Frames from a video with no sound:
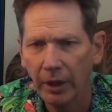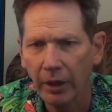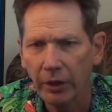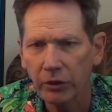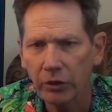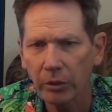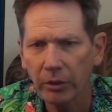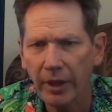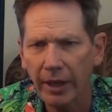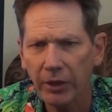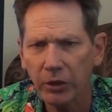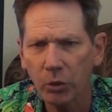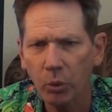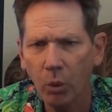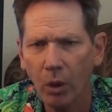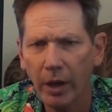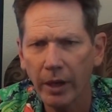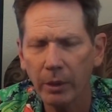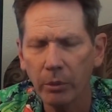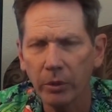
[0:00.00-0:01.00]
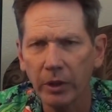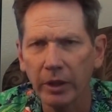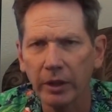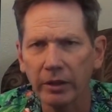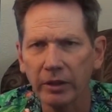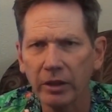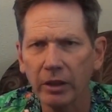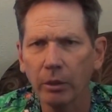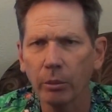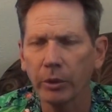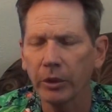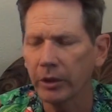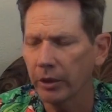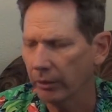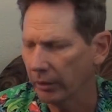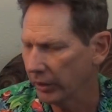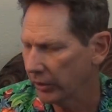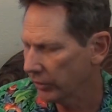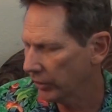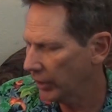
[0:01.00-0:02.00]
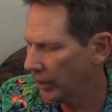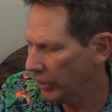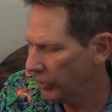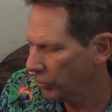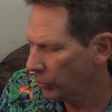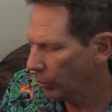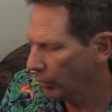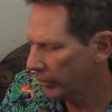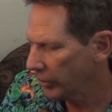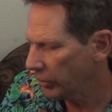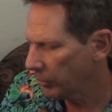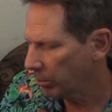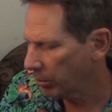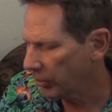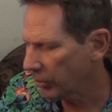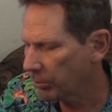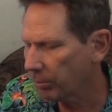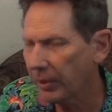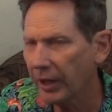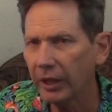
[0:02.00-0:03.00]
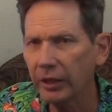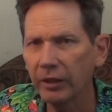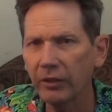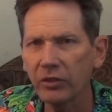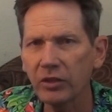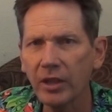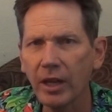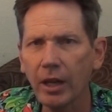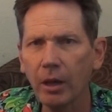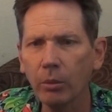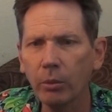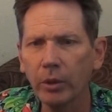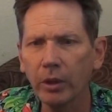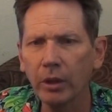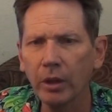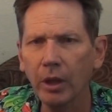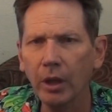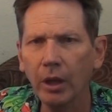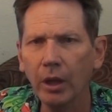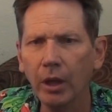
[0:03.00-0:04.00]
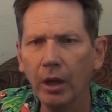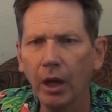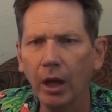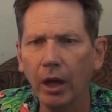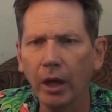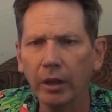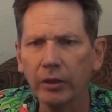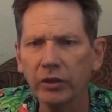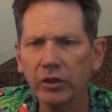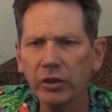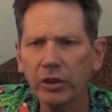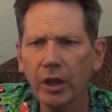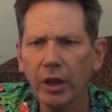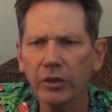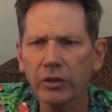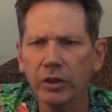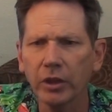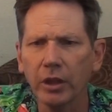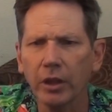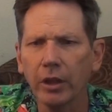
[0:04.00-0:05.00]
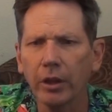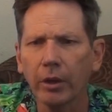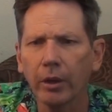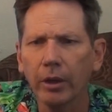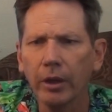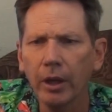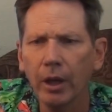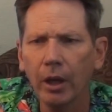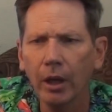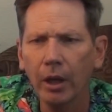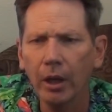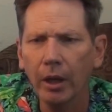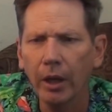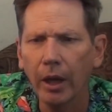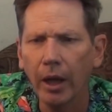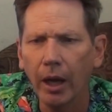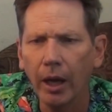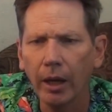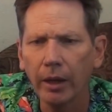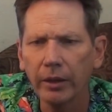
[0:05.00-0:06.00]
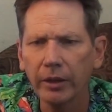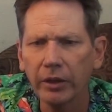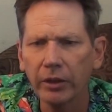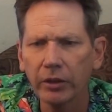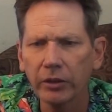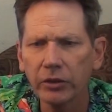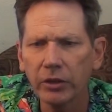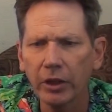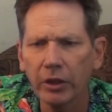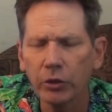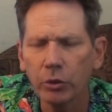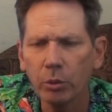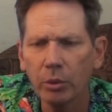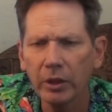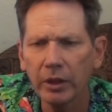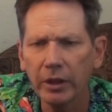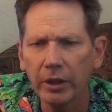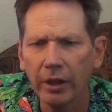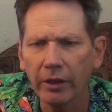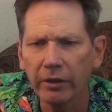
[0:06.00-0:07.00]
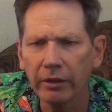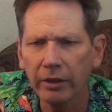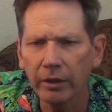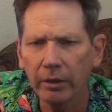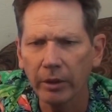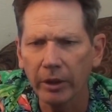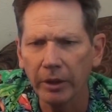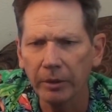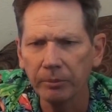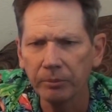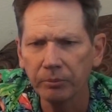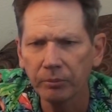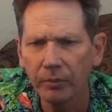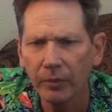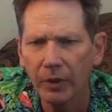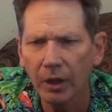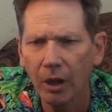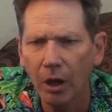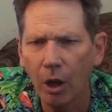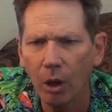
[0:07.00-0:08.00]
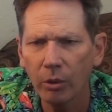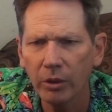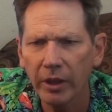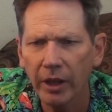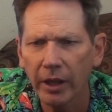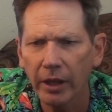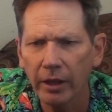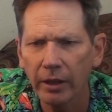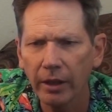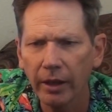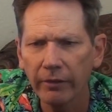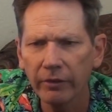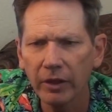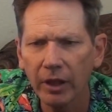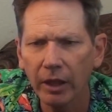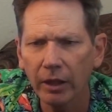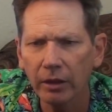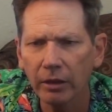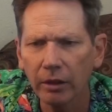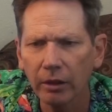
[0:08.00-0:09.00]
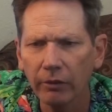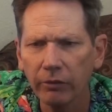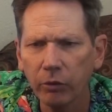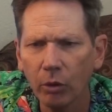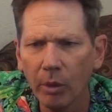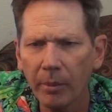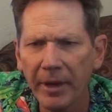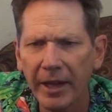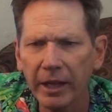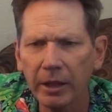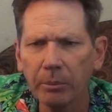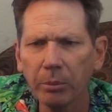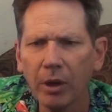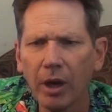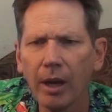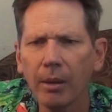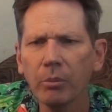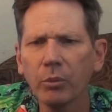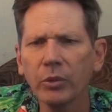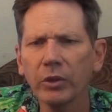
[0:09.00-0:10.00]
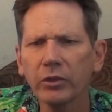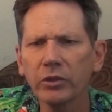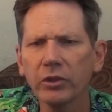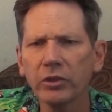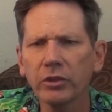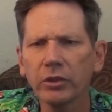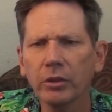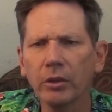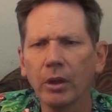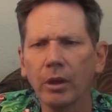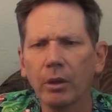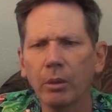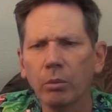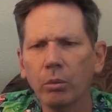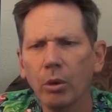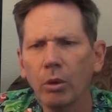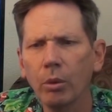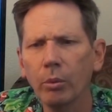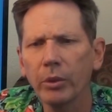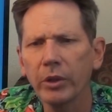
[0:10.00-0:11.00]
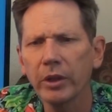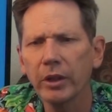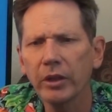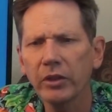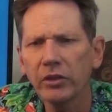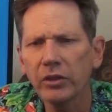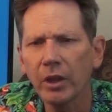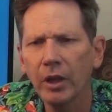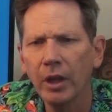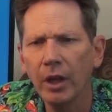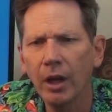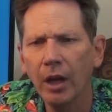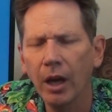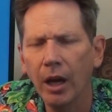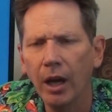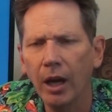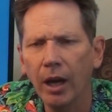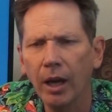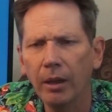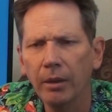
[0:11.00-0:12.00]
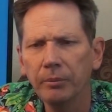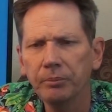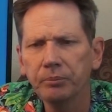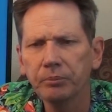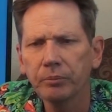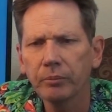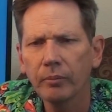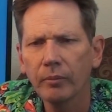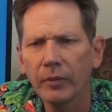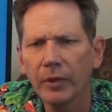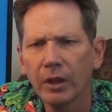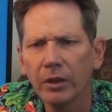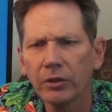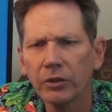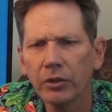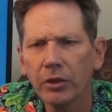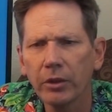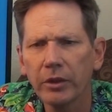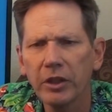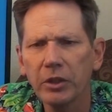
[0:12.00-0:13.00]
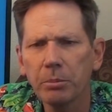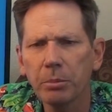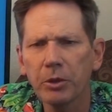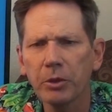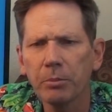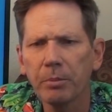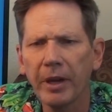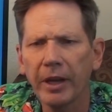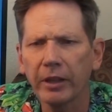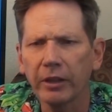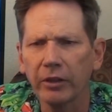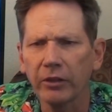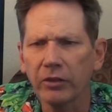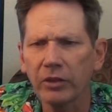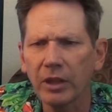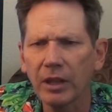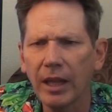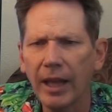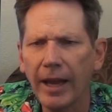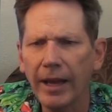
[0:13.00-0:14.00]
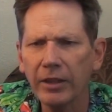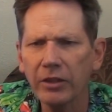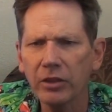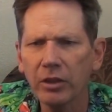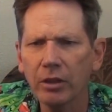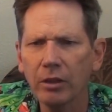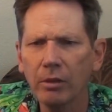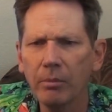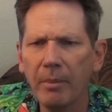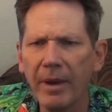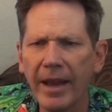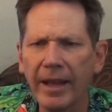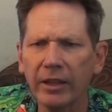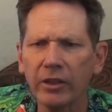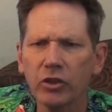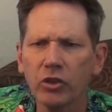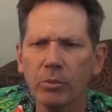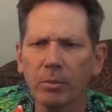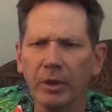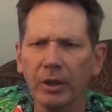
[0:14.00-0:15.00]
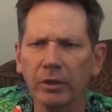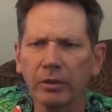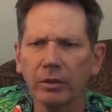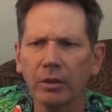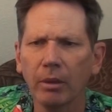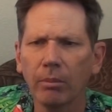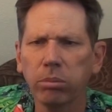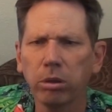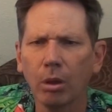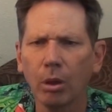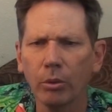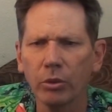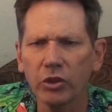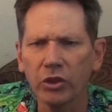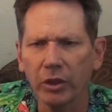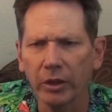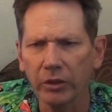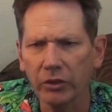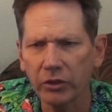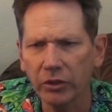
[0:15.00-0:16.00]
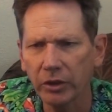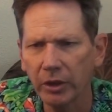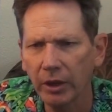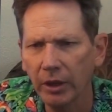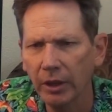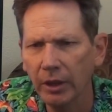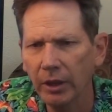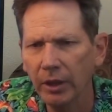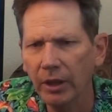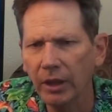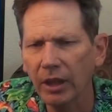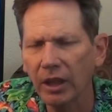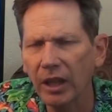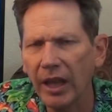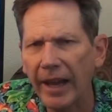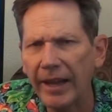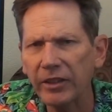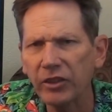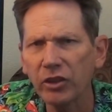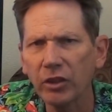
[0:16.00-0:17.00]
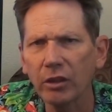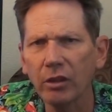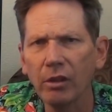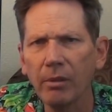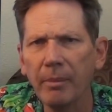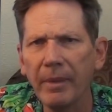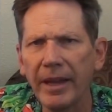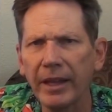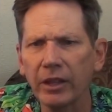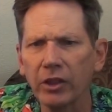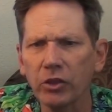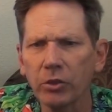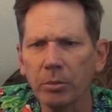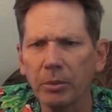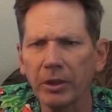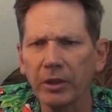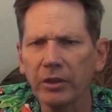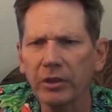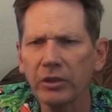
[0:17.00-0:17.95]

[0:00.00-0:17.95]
So that's why we deal with theories. Each one of these perspectives now we're discussing here is really a theory. Okay, I've got a little formatting problem. We'll just roll with this. So these perspectives, classical management approaches. Classical management.